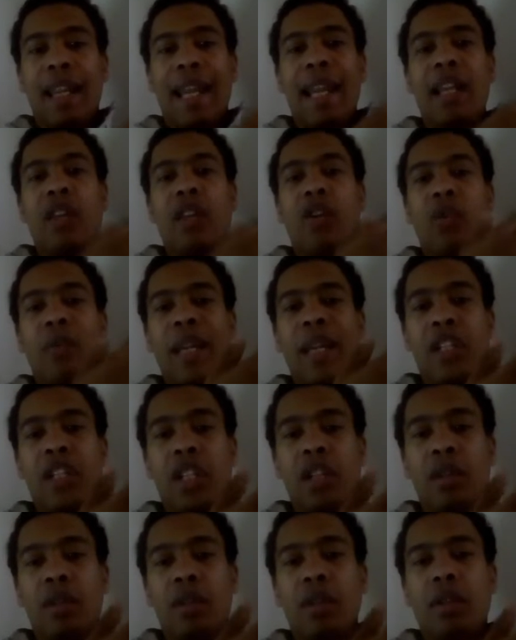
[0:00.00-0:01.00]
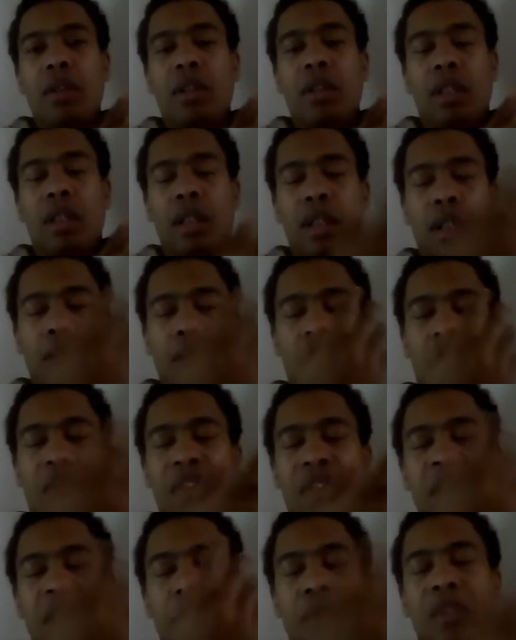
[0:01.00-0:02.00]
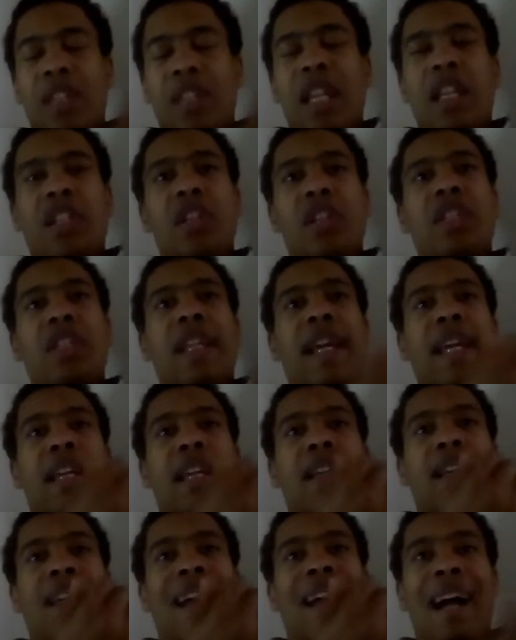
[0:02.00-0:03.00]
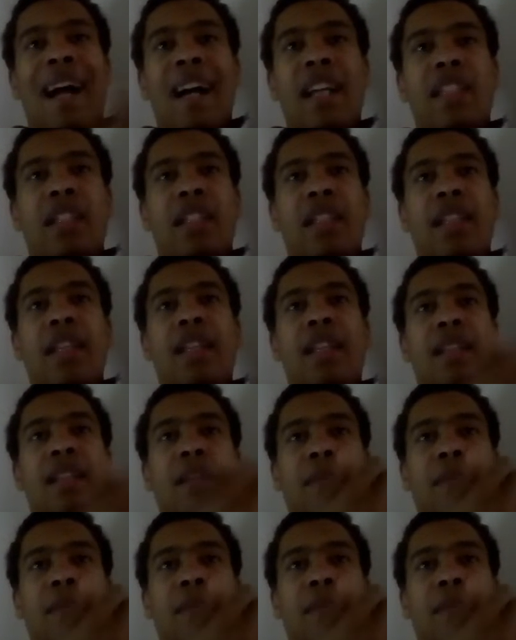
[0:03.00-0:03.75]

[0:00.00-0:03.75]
and the Norwegian overseas possessions like Iceland,